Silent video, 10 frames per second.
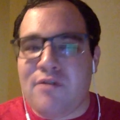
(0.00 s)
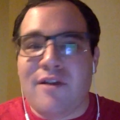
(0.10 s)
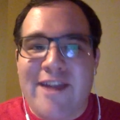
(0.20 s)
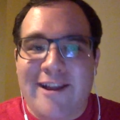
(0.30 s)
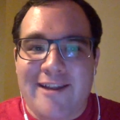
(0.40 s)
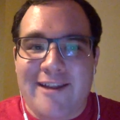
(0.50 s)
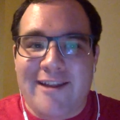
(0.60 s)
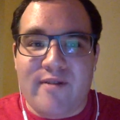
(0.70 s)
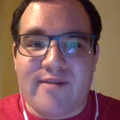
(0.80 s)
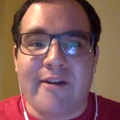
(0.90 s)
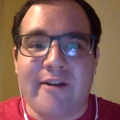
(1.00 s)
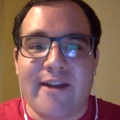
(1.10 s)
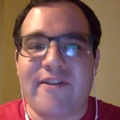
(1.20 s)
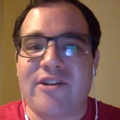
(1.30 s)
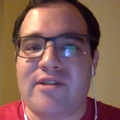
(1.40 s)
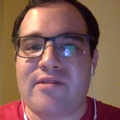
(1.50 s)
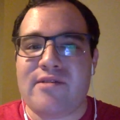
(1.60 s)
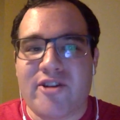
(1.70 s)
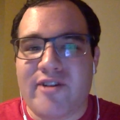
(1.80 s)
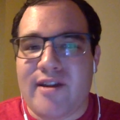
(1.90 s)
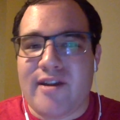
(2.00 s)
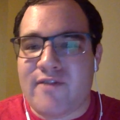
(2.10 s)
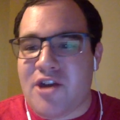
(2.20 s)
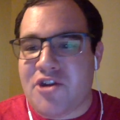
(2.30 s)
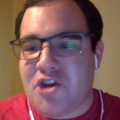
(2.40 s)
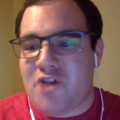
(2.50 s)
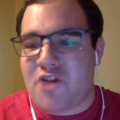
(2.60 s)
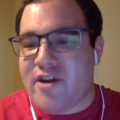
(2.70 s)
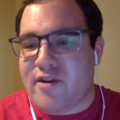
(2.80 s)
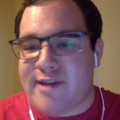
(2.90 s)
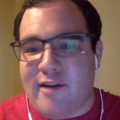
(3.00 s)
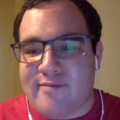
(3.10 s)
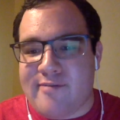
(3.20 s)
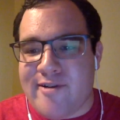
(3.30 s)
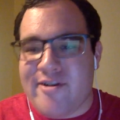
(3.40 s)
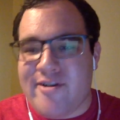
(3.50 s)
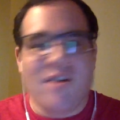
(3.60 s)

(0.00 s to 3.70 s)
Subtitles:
Catie's personality. I think she's hilarious. The gushing over hairstyles part.